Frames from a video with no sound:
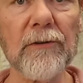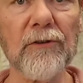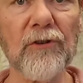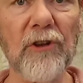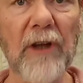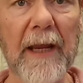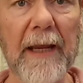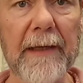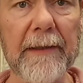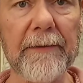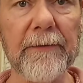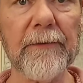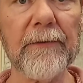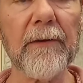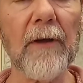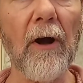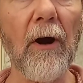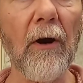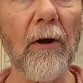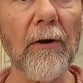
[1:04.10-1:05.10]
chains
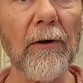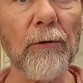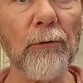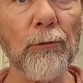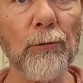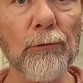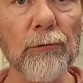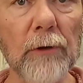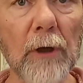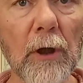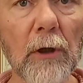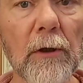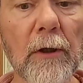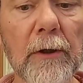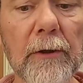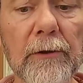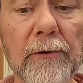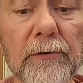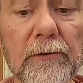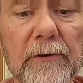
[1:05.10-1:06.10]
are
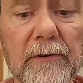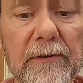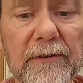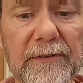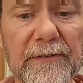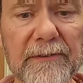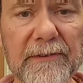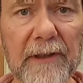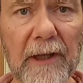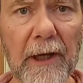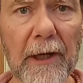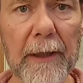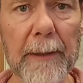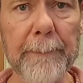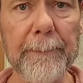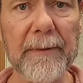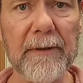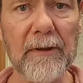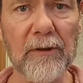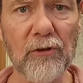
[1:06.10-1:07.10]
roller
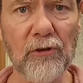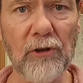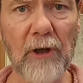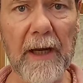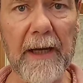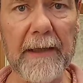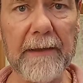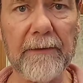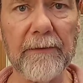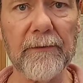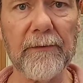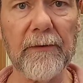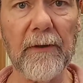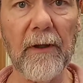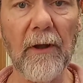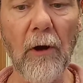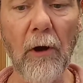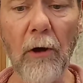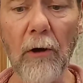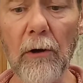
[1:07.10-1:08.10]
type chains.
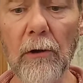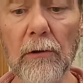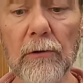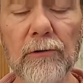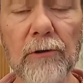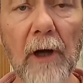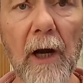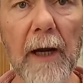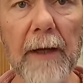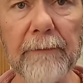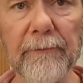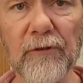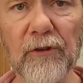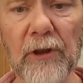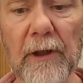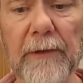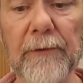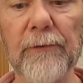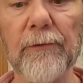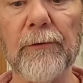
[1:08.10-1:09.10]
All drive
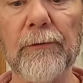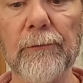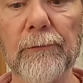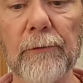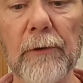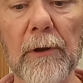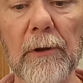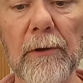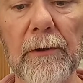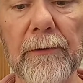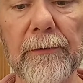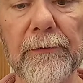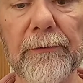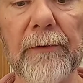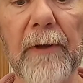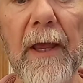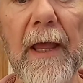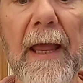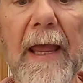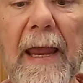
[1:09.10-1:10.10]
chains are rollers.
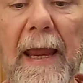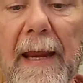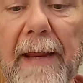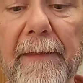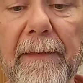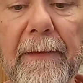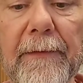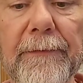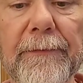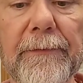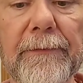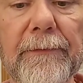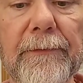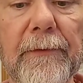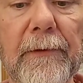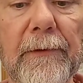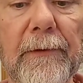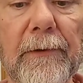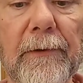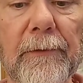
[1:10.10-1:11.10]
And this is the
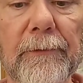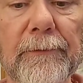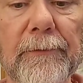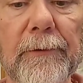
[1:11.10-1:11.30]
little